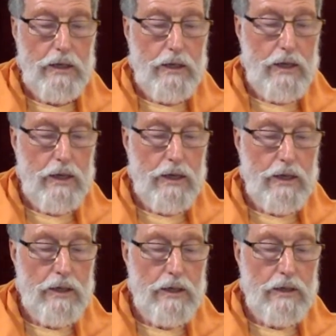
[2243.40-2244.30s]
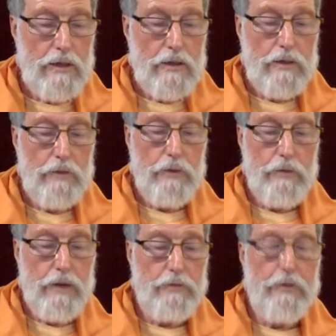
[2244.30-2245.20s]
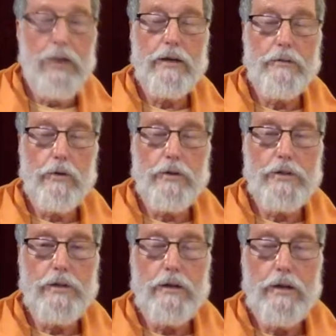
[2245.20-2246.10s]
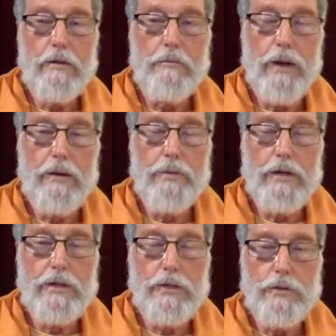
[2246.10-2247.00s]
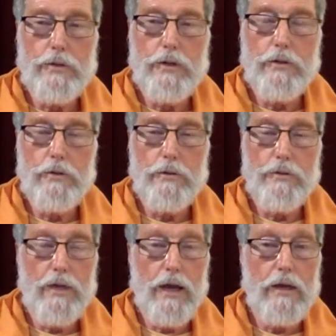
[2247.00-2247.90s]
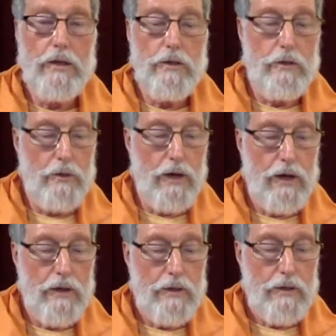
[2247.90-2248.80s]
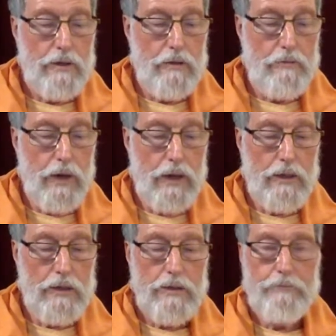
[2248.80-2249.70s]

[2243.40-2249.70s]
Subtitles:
And we might find, of course, the Brahmanas suited to Jnana Yoga, the mind.